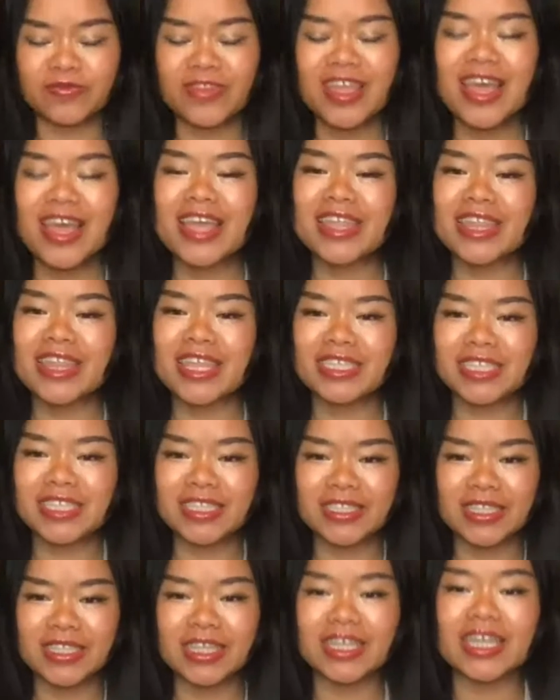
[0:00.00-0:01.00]
This is
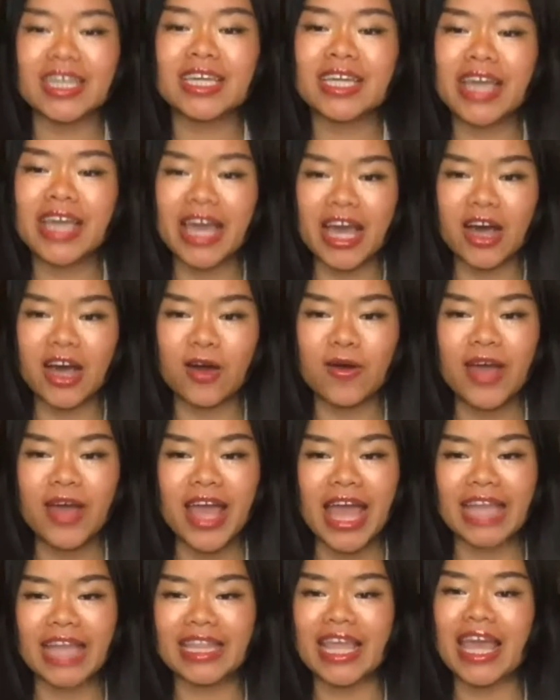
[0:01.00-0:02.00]
the inhale
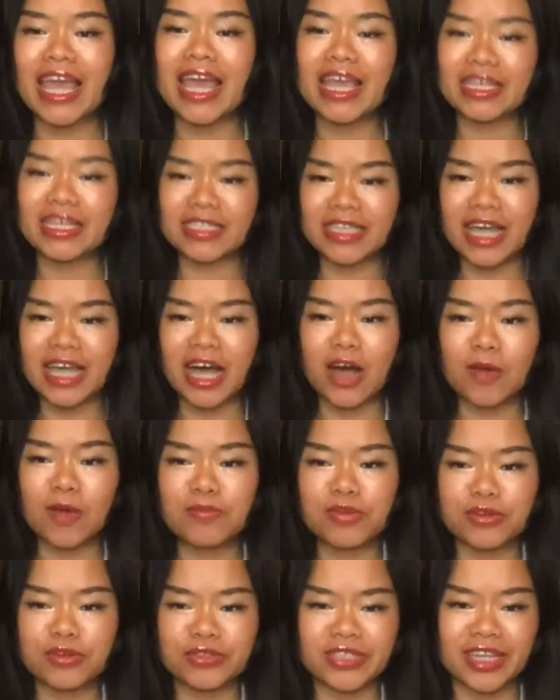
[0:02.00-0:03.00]
and exhale
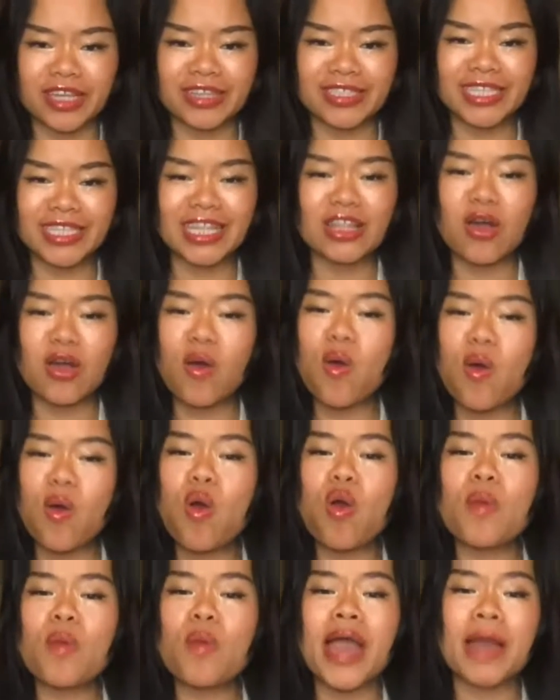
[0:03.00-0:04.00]
process that
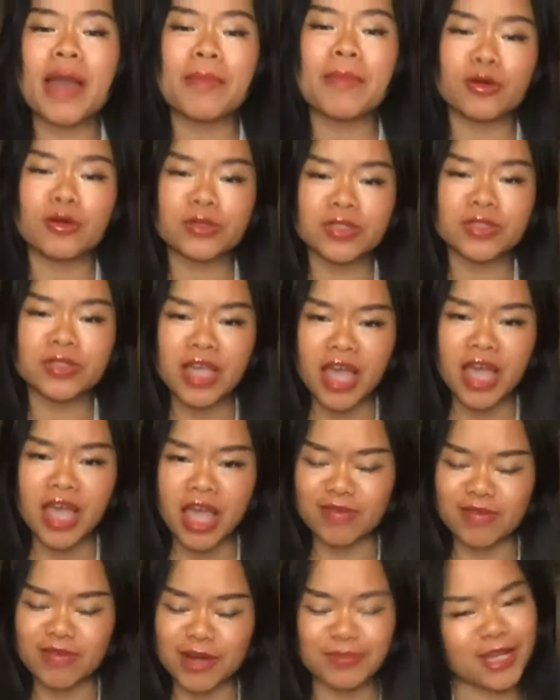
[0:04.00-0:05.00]
all mammals and
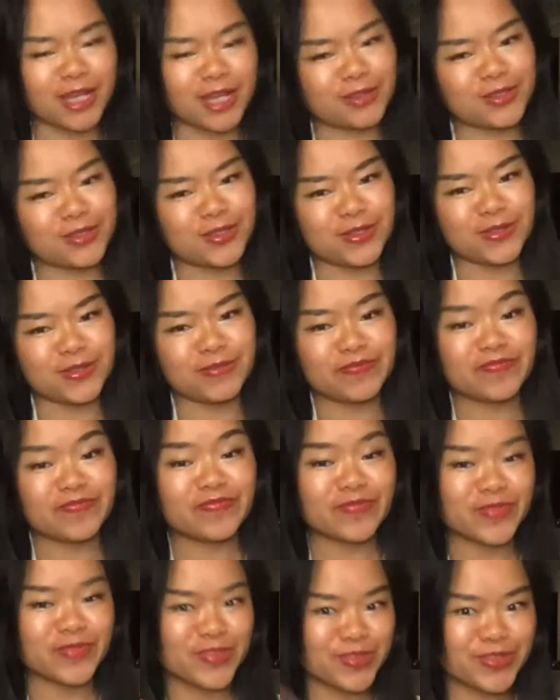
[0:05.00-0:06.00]
reptiles do.
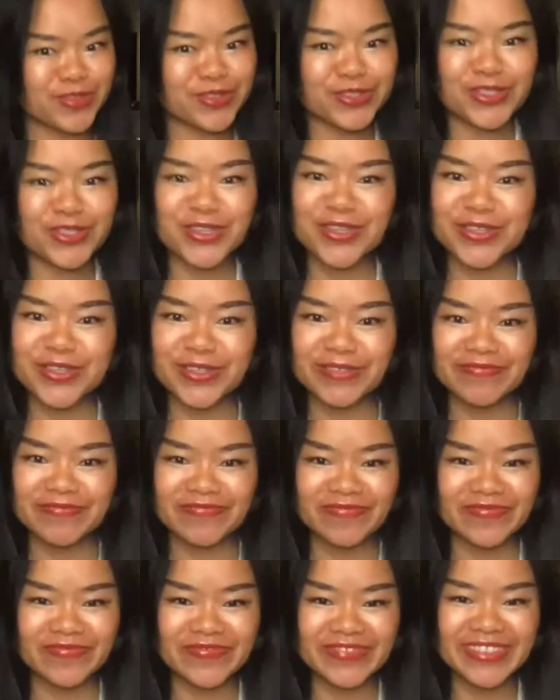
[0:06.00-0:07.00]
You do too.
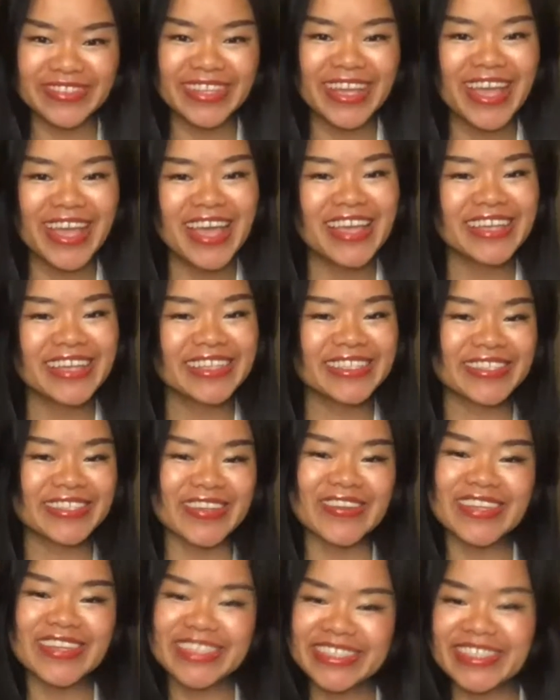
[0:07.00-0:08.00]
So
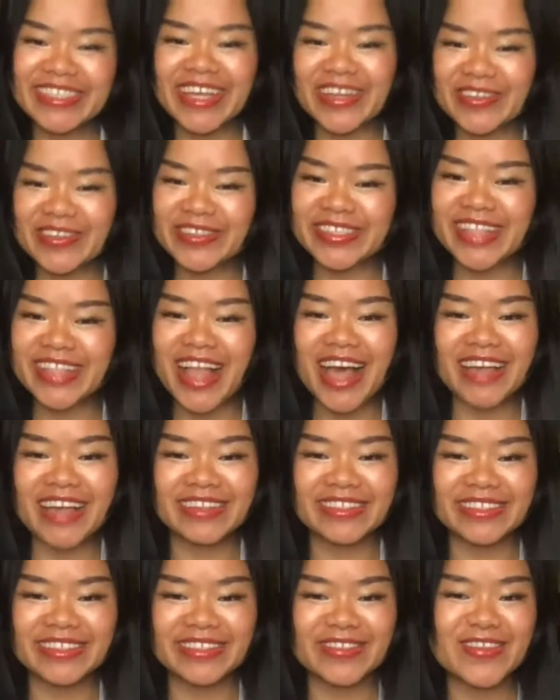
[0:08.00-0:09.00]
inside your
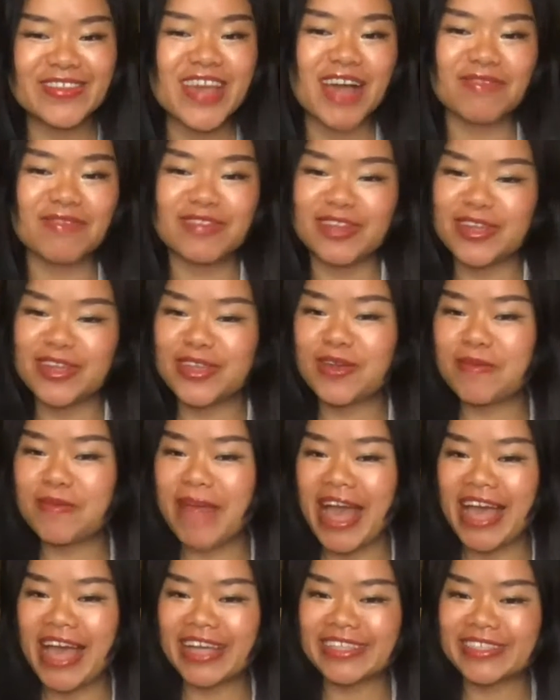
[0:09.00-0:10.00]
lungs, you have little
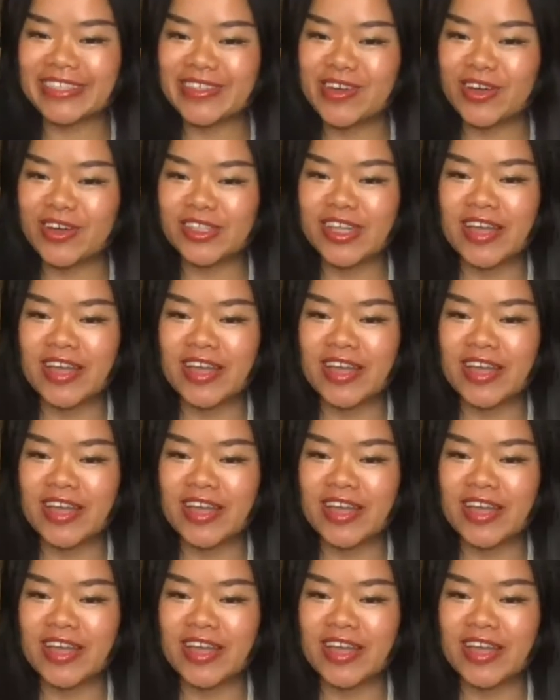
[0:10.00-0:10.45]
bags called the